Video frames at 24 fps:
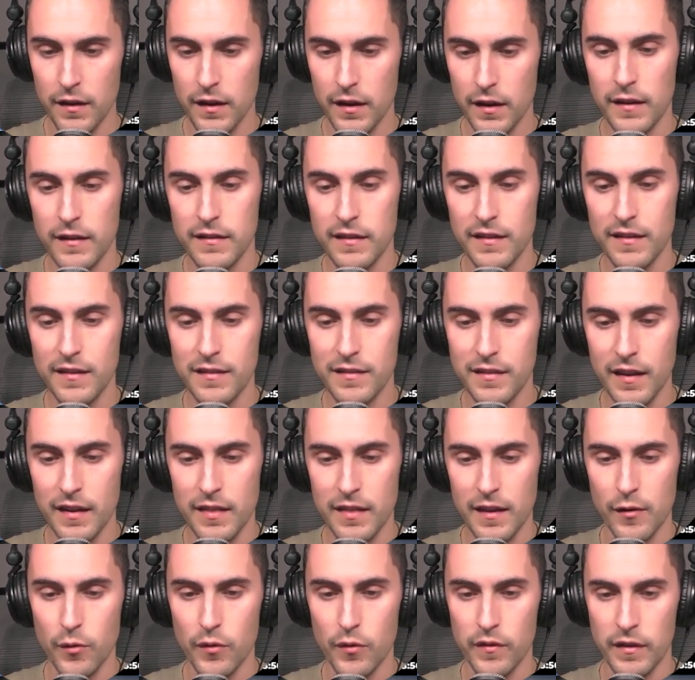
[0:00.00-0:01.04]
it did say
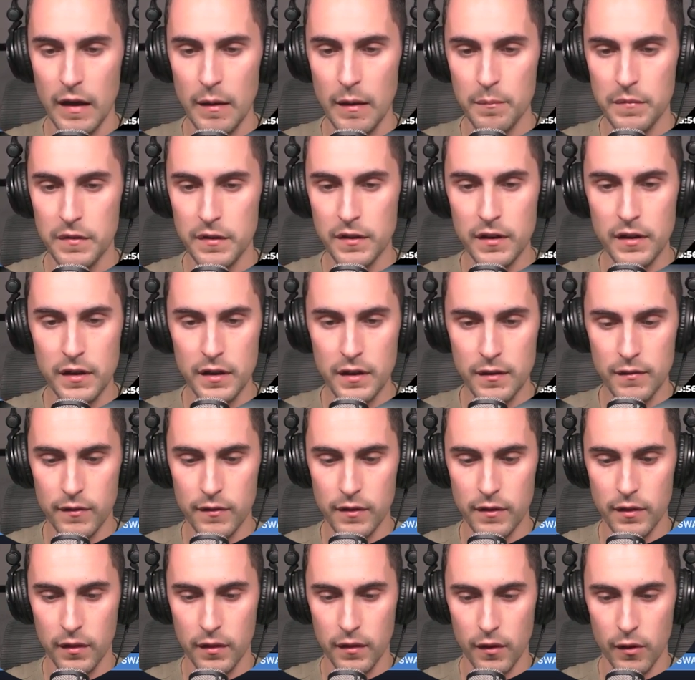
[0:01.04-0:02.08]
that it was empty,
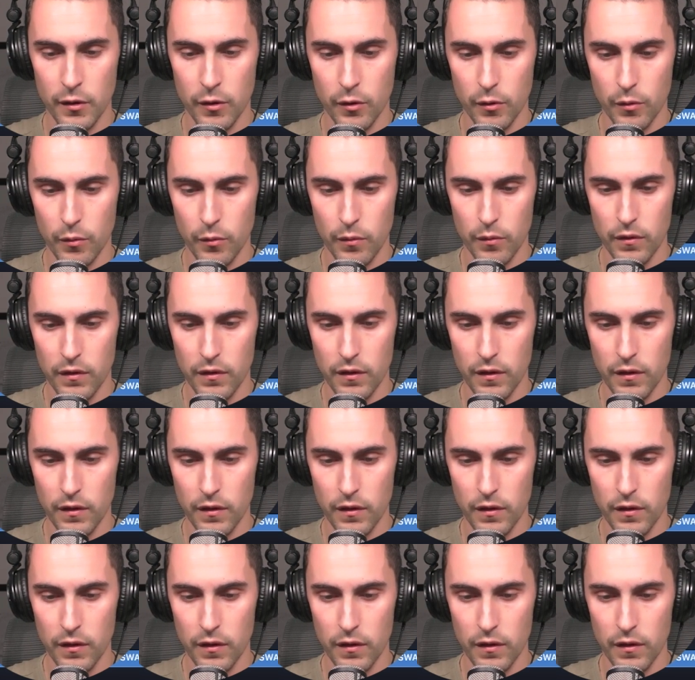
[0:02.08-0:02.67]
even though